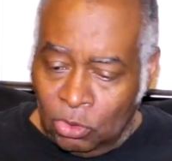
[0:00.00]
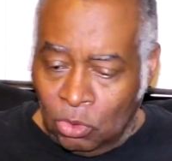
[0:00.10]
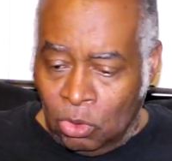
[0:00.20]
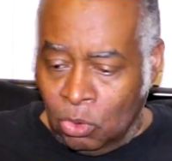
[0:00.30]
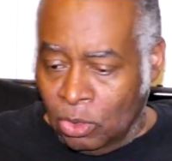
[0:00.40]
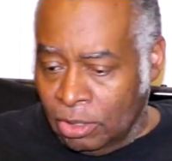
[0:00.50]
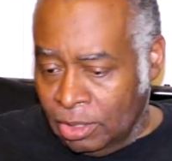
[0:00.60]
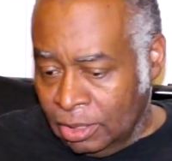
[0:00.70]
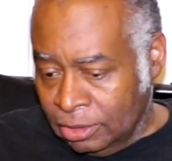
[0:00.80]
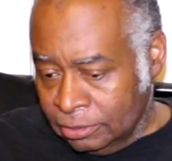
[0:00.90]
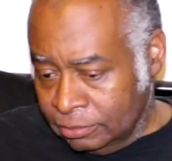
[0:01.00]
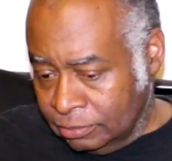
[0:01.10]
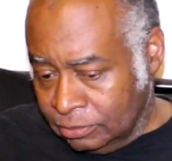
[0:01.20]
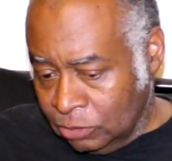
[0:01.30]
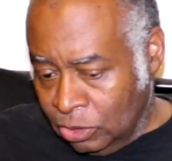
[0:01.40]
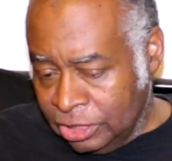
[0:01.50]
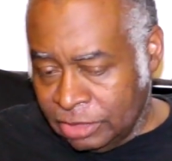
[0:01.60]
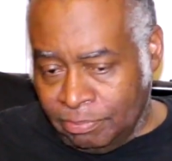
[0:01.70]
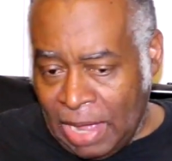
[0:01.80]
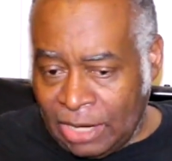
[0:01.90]
or
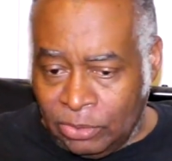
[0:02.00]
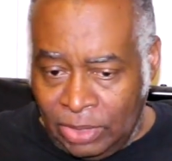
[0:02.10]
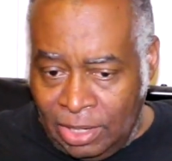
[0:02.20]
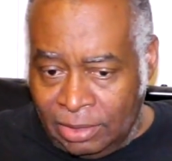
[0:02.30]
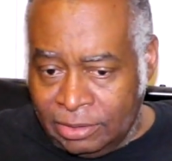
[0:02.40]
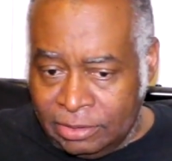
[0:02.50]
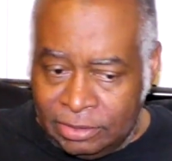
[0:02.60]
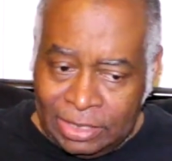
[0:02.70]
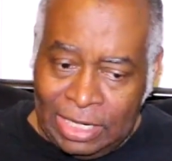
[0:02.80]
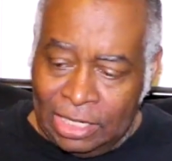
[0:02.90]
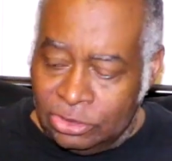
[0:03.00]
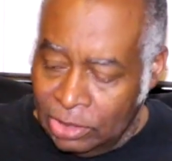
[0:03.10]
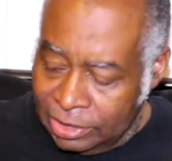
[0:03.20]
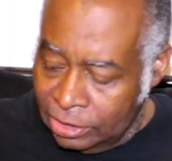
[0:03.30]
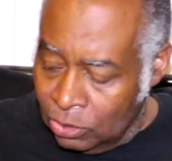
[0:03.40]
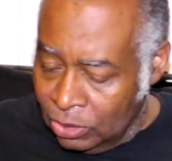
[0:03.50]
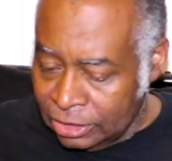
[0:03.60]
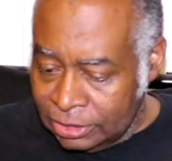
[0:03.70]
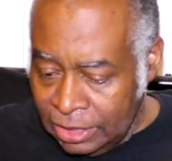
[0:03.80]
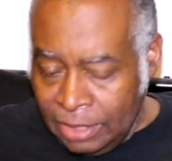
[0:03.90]
just background electronic noise.